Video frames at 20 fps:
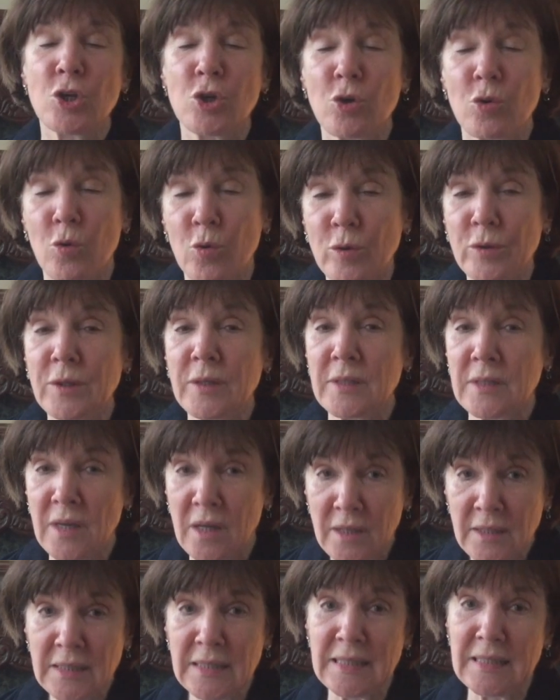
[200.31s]
your
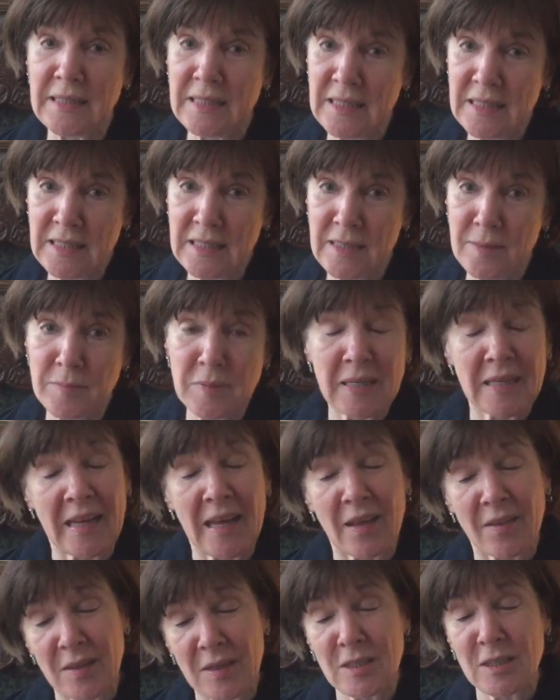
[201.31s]
orthodontic systems and
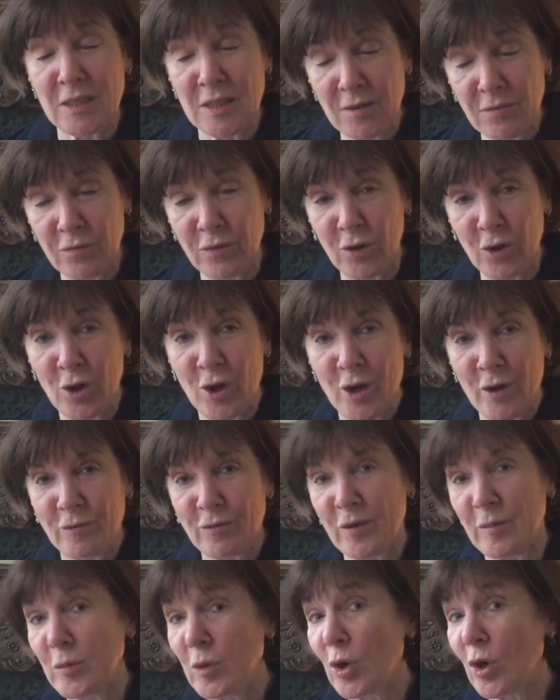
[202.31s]
how they differ
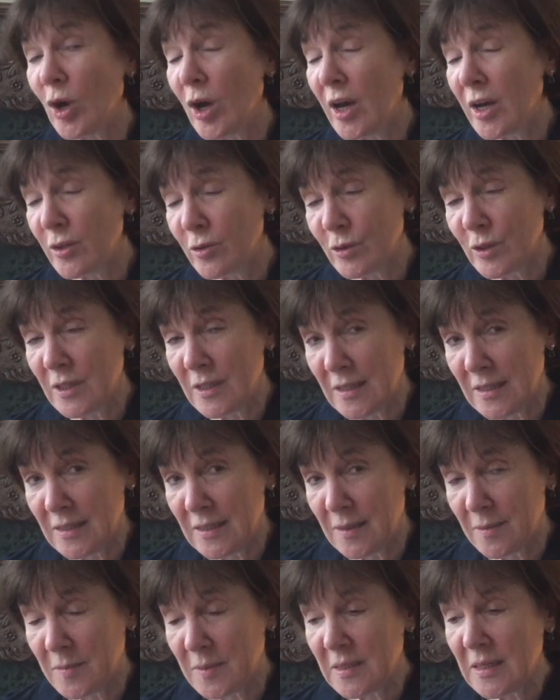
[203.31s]
from your other
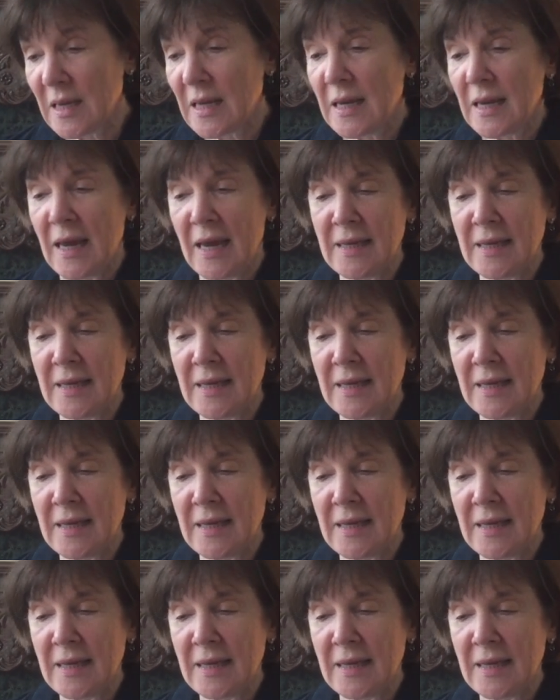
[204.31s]
systems.